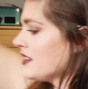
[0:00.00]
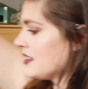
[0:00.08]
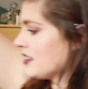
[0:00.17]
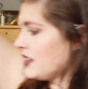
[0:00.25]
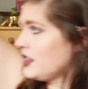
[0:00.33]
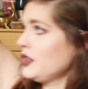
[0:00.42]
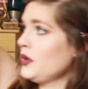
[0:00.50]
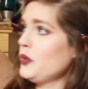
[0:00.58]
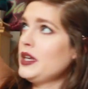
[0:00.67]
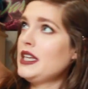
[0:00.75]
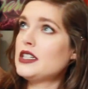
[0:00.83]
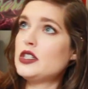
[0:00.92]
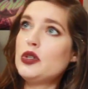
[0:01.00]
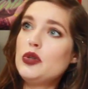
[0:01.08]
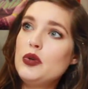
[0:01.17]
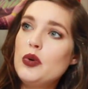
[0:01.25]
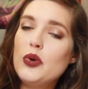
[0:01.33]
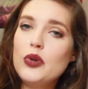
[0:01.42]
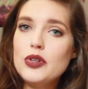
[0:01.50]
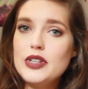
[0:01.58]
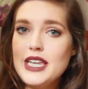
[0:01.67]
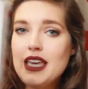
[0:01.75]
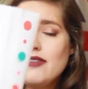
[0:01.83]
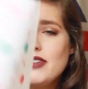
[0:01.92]
also went to
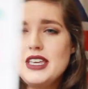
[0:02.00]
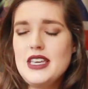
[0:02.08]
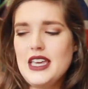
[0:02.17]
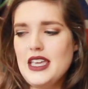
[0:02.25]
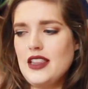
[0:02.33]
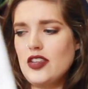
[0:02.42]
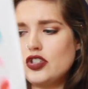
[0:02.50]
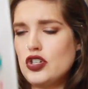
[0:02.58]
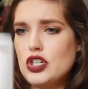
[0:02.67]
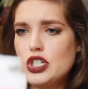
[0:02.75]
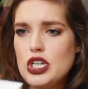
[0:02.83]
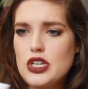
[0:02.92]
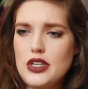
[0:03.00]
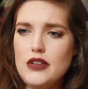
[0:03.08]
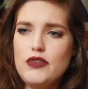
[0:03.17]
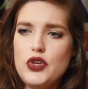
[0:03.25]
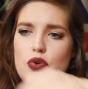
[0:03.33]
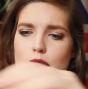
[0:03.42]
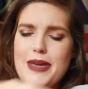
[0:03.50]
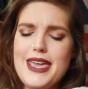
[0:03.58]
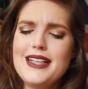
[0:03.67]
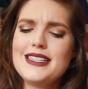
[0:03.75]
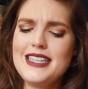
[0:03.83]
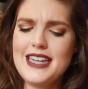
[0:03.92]
Old Navy in search of yoga
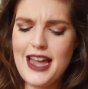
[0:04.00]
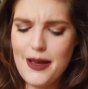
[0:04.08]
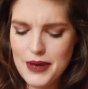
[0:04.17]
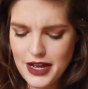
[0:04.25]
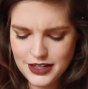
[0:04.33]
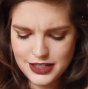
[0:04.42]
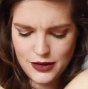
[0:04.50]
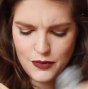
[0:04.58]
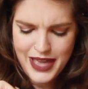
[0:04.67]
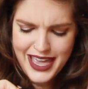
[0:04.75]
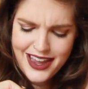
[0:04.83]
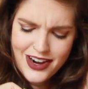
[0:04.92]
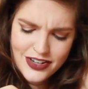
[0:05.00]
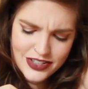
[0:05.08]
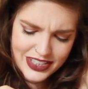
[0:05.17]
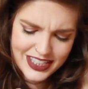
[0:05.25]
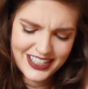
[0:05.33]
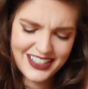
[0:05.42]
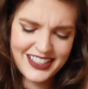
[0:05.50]
pants and I bought two pairs.